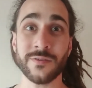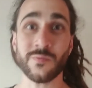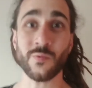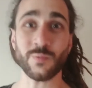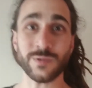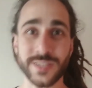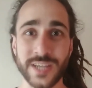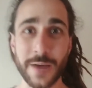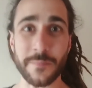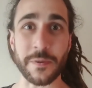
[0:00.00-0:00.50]

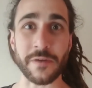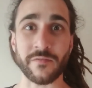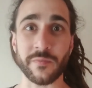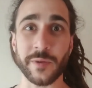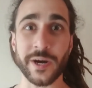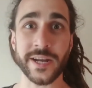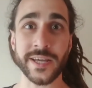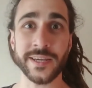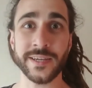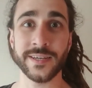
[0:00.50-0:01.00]
What's up,
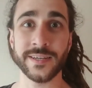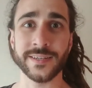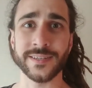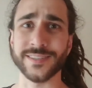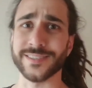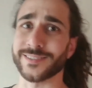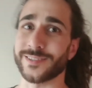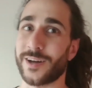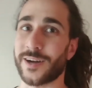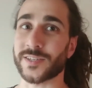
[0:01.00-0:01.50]
everybody?
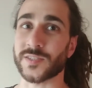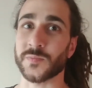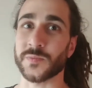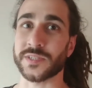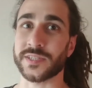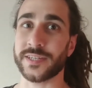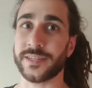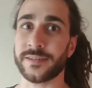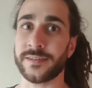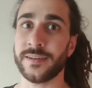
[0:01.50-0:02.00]

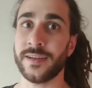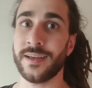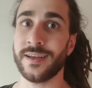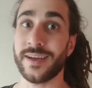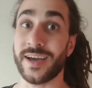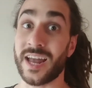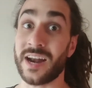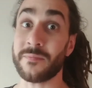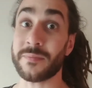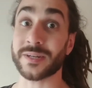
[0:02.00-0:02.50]
Logsmas here,
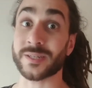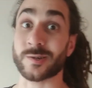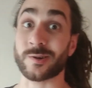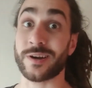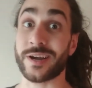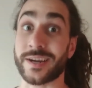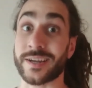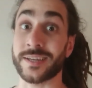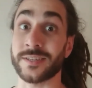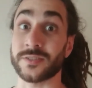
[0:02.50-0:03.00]
and I'm about to
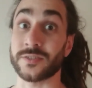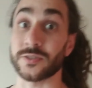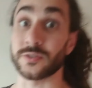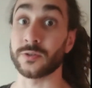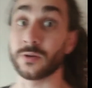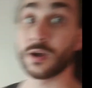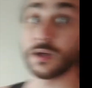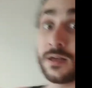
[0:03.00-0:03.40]
crack into